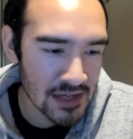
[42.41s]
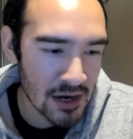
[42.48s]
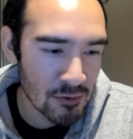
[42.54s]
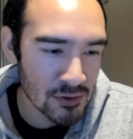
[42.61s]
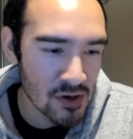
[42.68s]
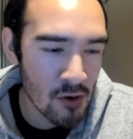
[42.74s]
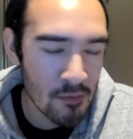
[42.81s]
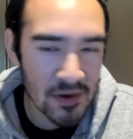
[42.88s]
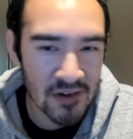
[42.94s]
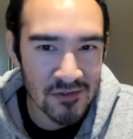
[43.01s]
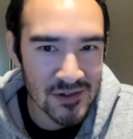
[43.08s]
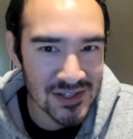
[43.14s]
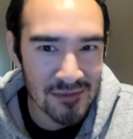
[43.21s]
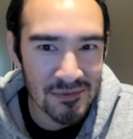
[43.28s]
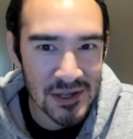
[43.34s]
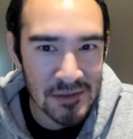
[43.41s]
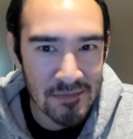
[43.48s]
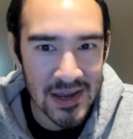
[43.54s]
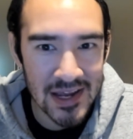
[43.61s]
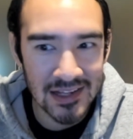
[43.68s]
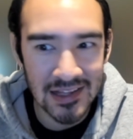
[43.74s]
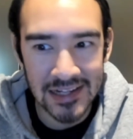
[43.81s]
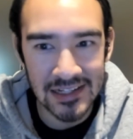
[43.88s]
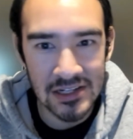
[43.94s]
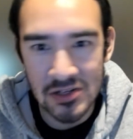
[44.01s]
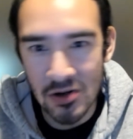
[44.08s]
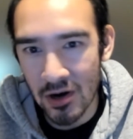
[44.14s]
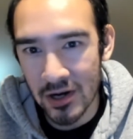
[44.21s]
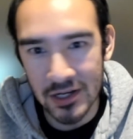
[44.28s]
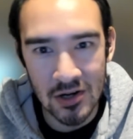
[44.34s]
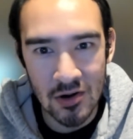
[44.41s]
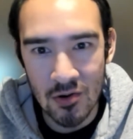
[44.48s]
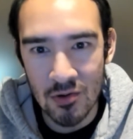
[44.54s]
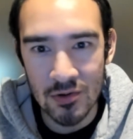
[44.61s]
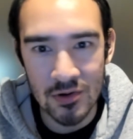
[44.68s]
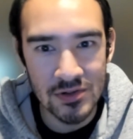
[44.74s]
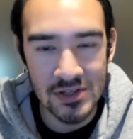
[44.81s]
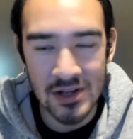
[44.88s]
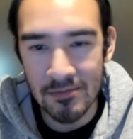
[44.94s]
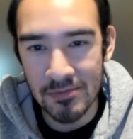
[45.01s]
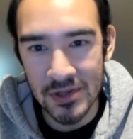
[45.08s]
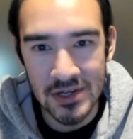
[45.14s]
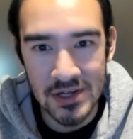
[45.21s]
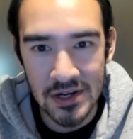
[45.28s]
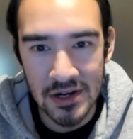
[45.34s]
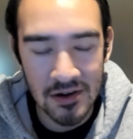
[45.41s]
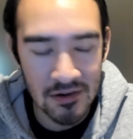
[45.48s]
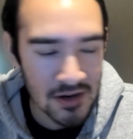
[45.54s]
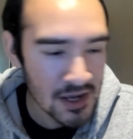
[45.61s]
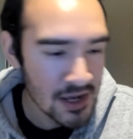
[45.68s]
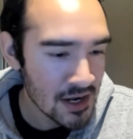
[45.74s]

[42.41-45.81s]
I was hoping for something big like the Dark Code or something, you know,